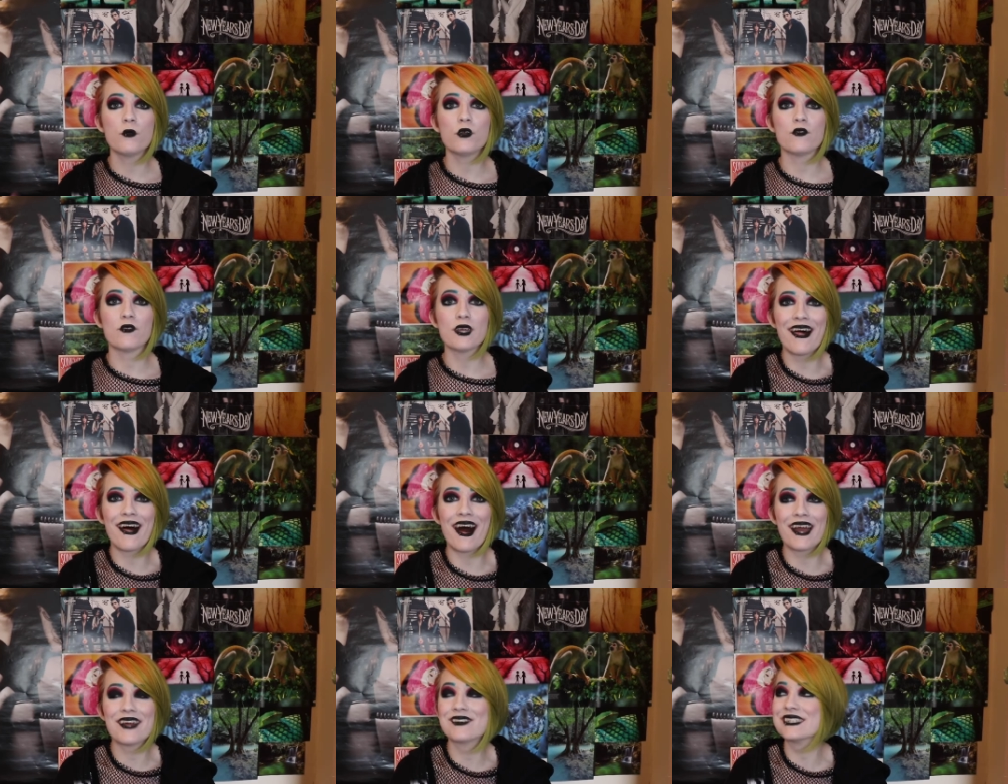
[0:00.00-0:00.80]
movie,
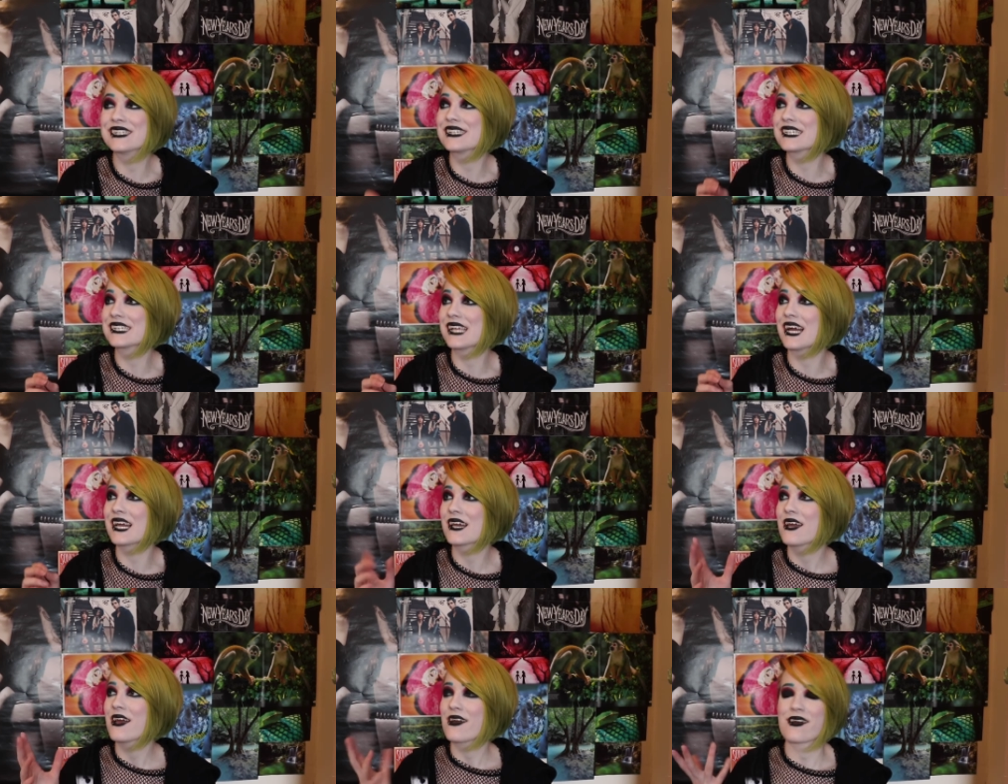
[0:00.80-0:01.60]
I was just
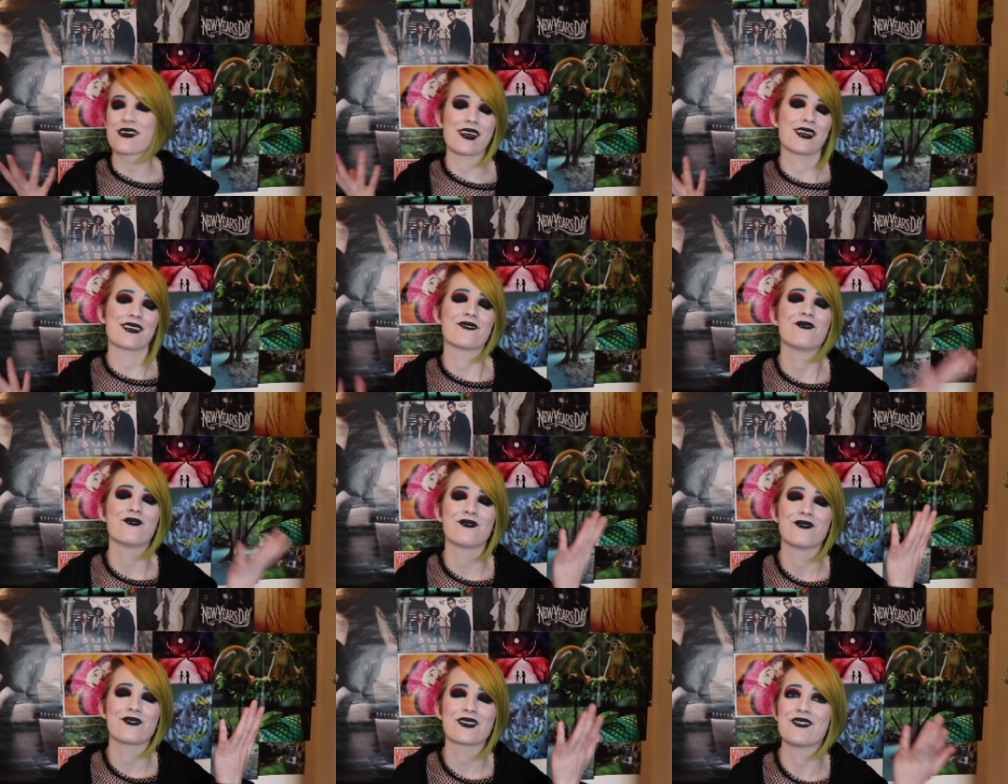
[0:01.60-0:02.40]
like, okay.
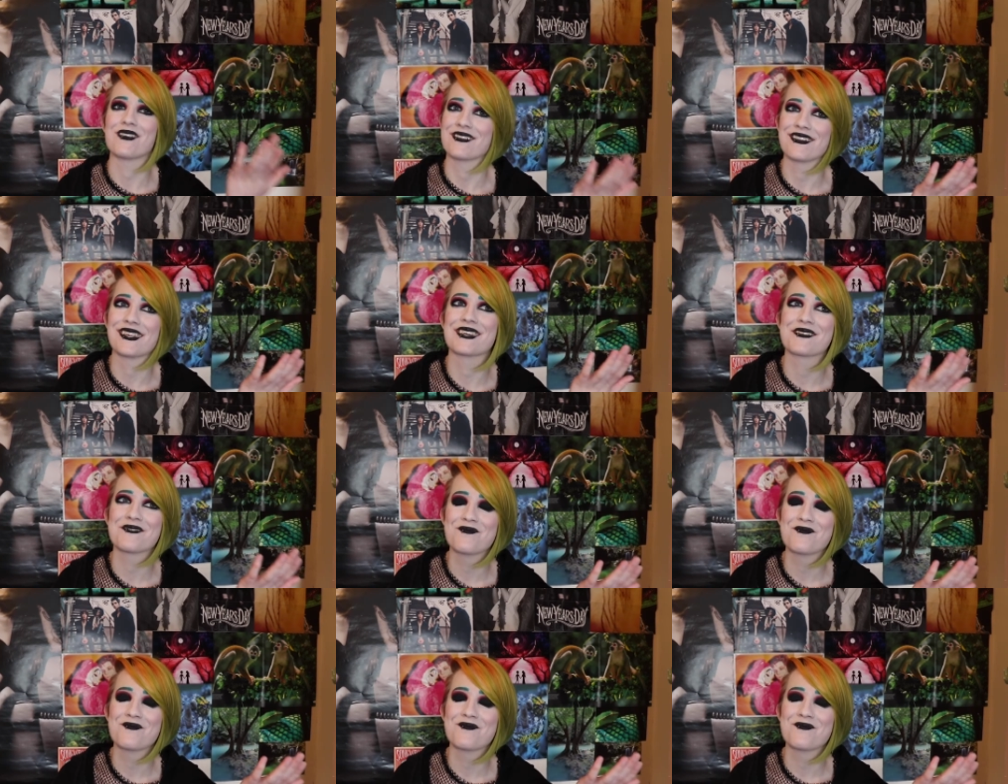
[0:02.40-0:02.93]
Come on, like